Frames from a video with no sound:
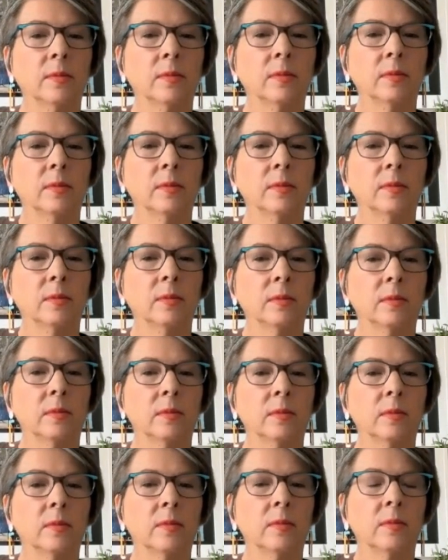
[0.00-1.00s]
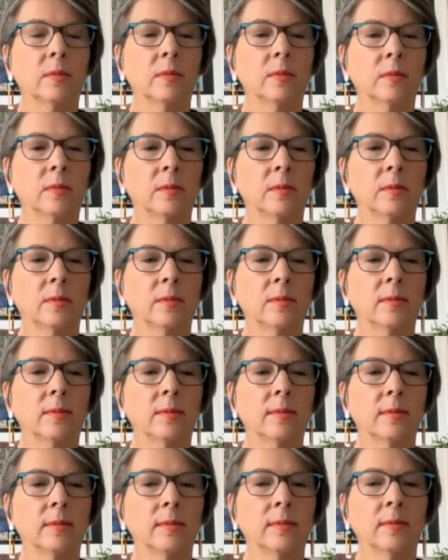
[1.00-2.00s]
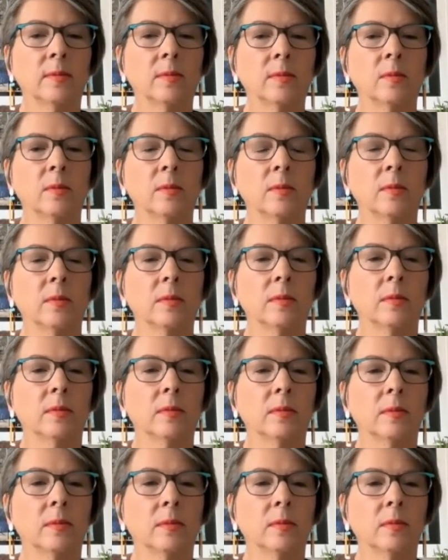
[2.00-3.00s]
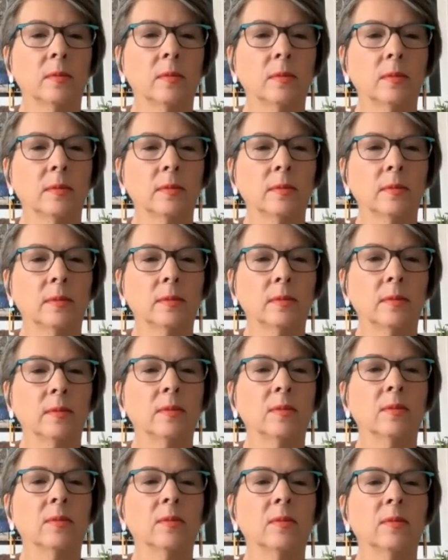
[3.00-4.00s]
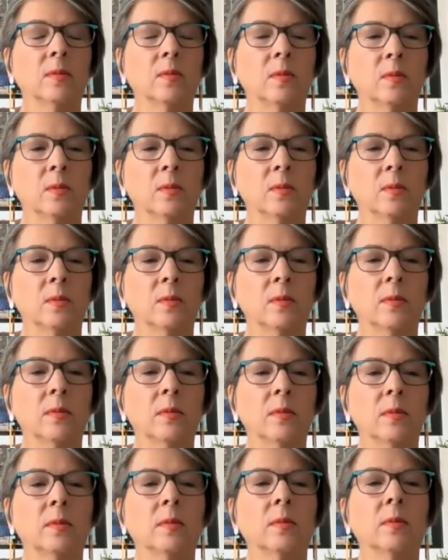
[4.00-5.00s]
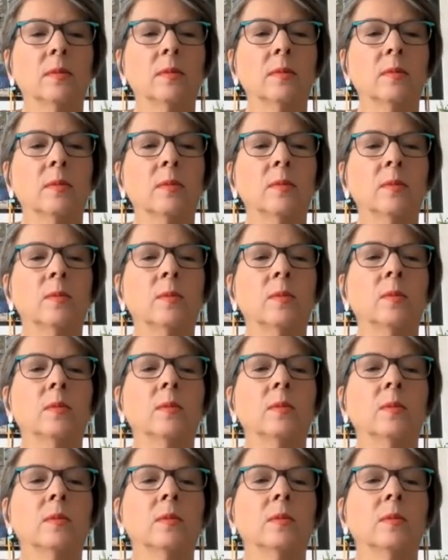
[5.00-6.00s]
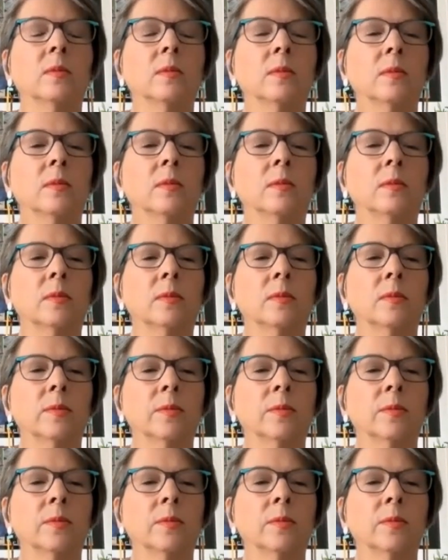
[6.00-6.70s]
(silent)